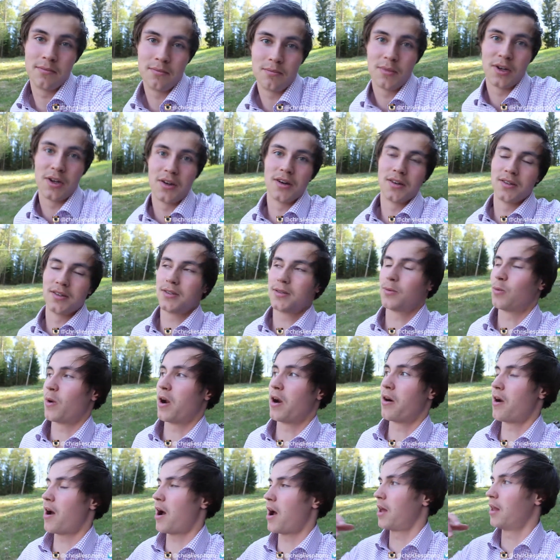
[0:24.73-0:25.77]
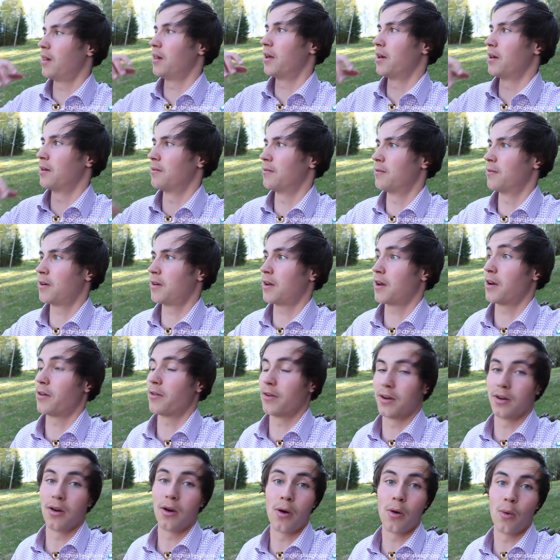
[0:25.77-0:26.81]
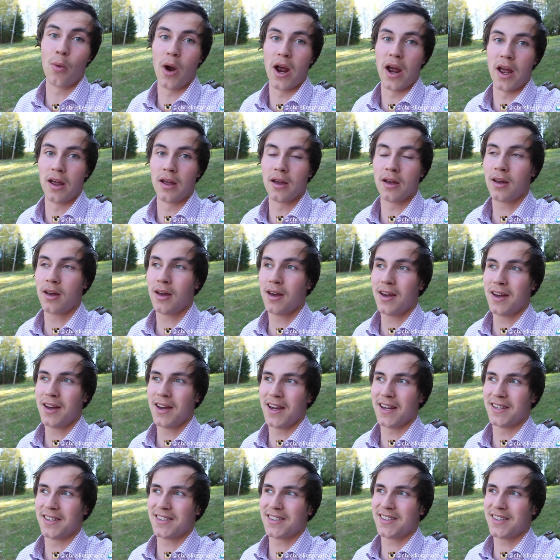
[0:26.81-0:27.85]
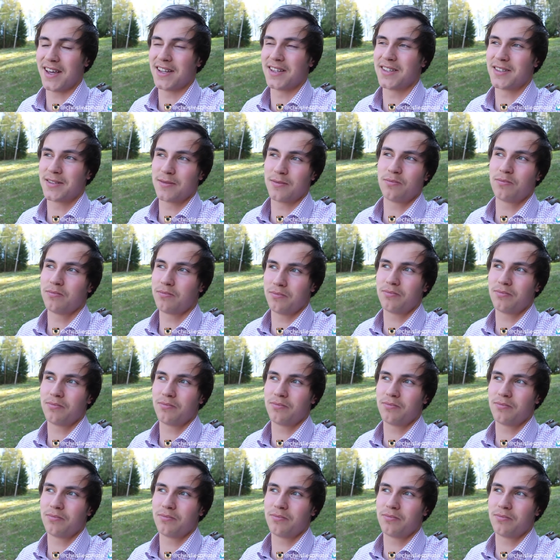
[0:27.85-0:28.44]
because where I live here in Norway, it's it's.